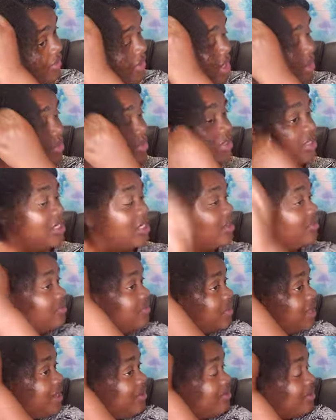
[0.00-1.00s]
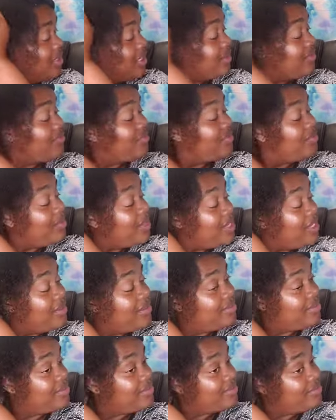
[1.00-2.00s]
that was it. That was it for me.
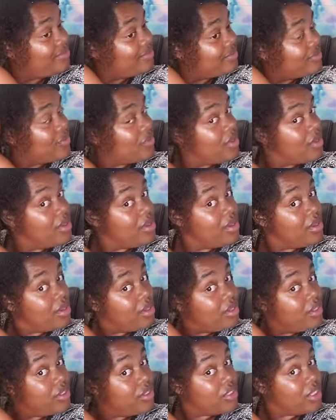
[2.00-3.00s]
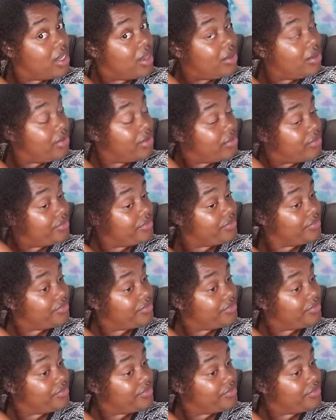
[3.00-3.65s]
So